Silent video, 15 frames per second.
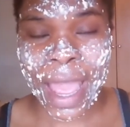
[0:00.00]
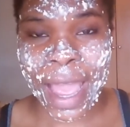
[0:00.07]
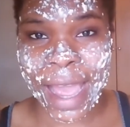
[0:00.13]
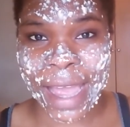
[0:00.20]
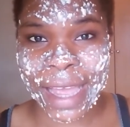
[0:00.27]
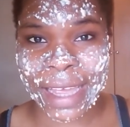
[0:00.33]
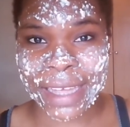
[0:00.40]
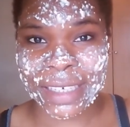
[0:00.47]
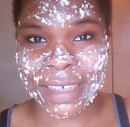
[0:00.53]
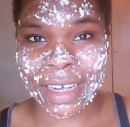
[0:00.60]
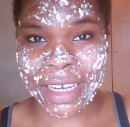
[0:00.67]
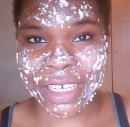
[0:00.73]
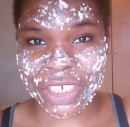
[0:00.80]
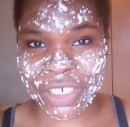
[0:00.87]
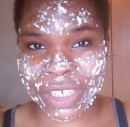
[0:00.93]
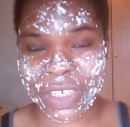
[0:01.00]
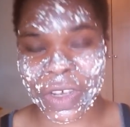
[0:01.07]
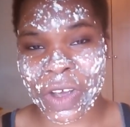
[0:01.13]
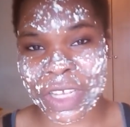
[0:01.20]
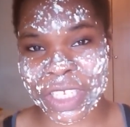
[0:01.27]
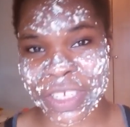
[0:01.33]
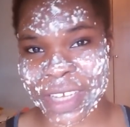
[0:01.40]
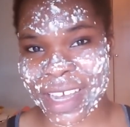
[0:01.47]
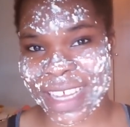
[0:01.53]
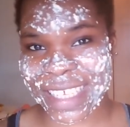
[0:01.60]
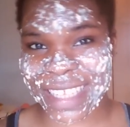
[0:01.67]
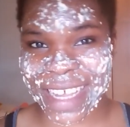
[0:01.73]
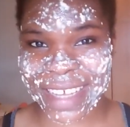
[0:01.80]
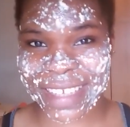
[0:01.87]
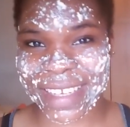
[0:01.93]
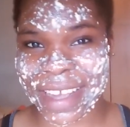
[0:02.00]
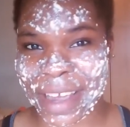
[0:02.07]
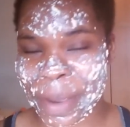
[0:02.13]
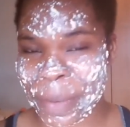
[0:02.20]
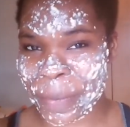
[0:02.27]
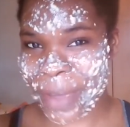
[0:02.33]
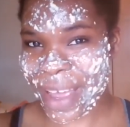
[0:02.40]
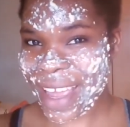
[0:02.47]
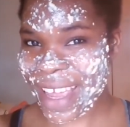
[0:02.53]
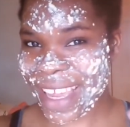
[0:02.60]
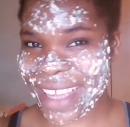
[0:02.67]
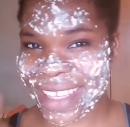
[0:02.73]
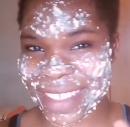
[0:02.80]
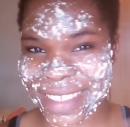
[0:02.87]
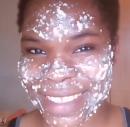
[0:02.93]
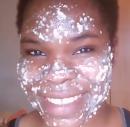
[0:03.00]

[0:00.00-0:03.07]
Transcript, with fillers: and I shall talk to you guys next time. Bye!